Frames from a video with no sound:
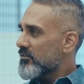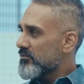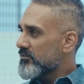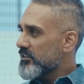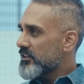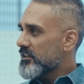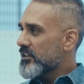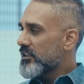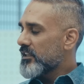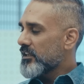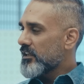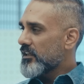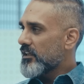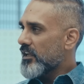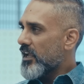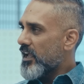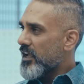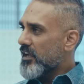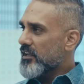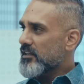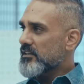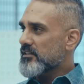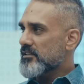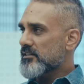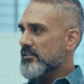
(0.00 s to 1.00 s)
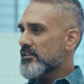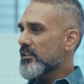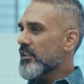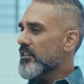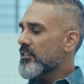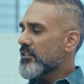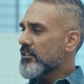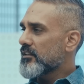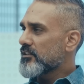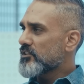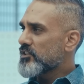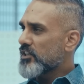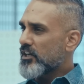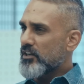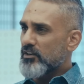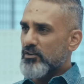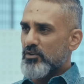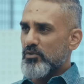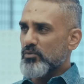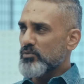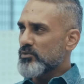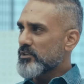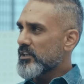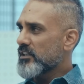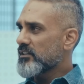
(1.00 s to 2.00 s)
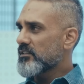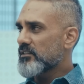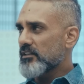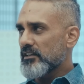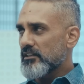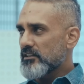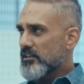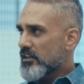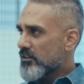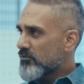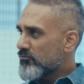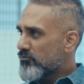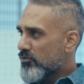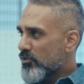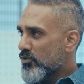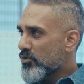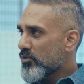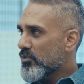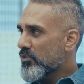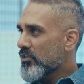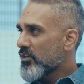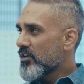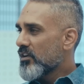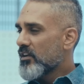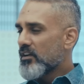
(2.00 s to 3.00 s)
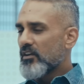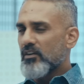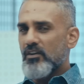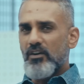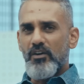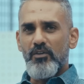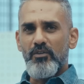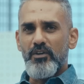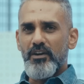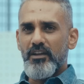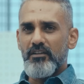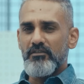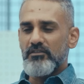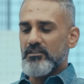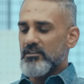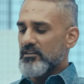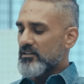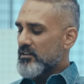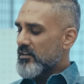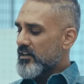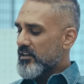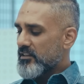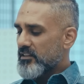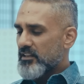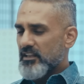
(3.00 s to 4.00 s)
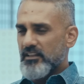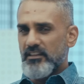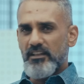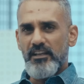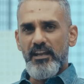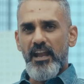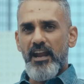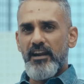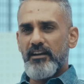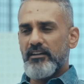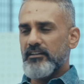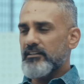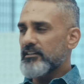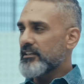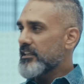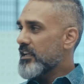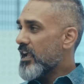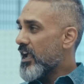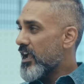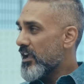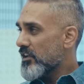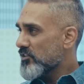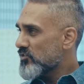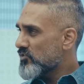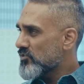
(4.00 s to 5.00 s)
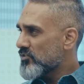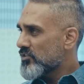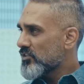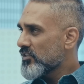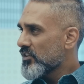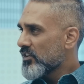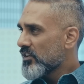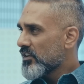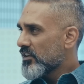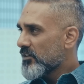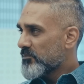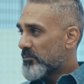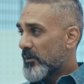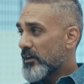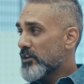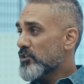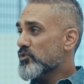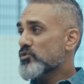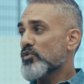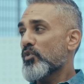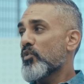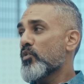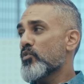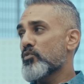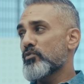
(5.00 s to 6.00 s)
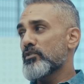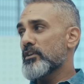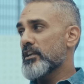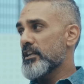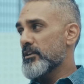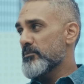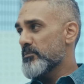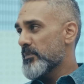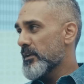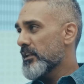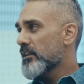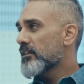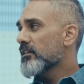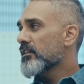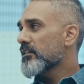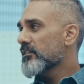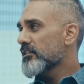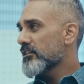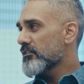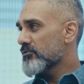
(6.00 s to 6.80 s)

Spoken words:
with the X, then the Gen 2, Gen 3, Gen 4 or whatever. And then they added the S. But it's only been the